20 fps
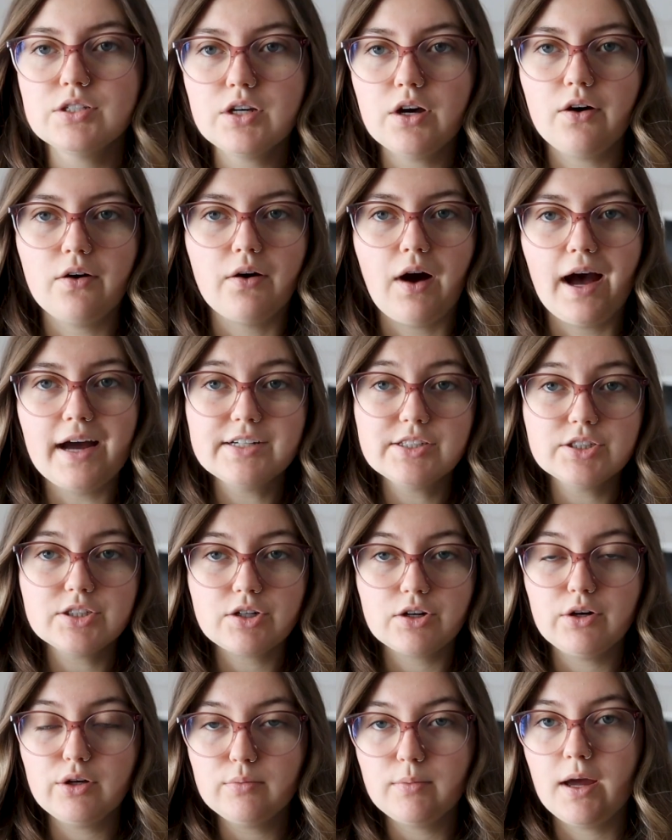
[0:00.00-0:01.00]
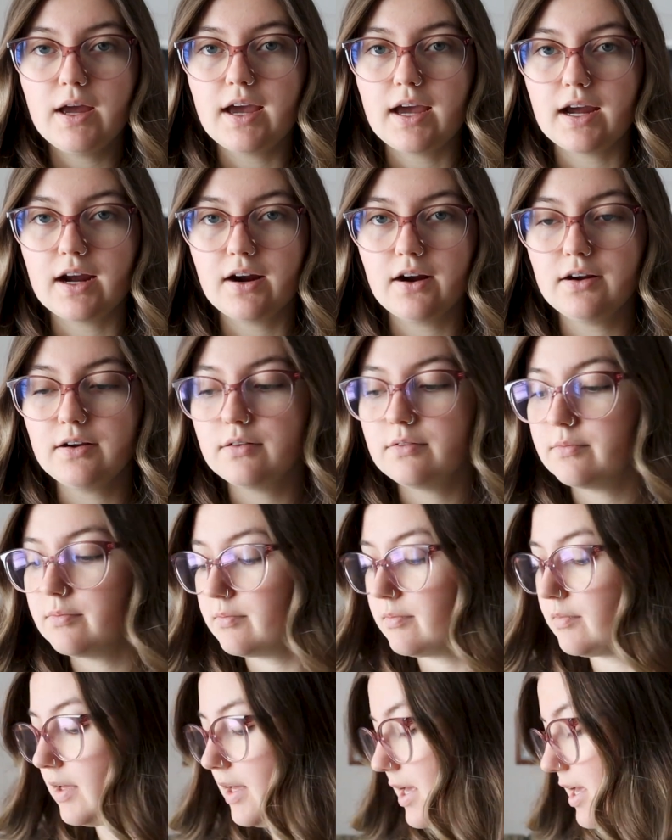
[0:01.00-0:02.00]
So, I just curled my hair.
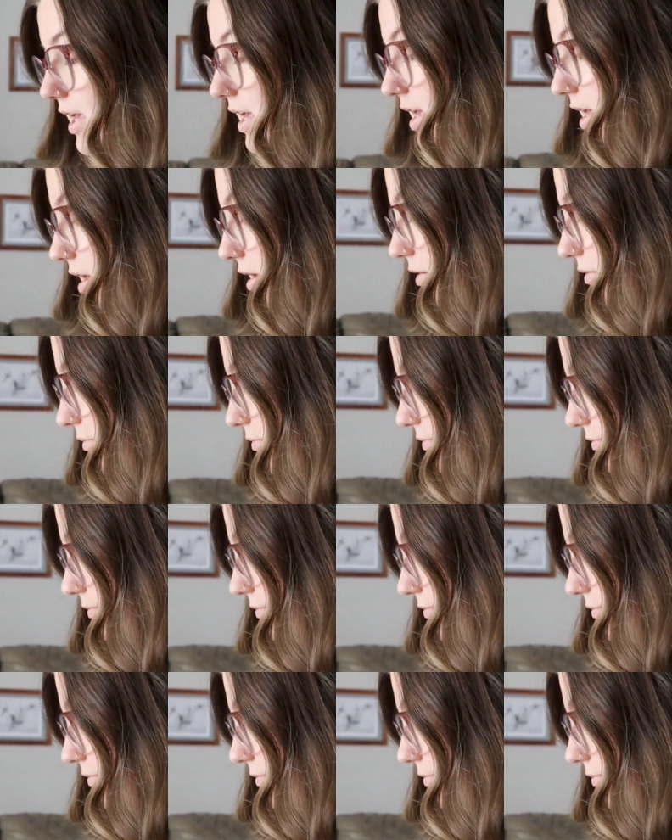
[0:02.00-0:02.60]
Hey.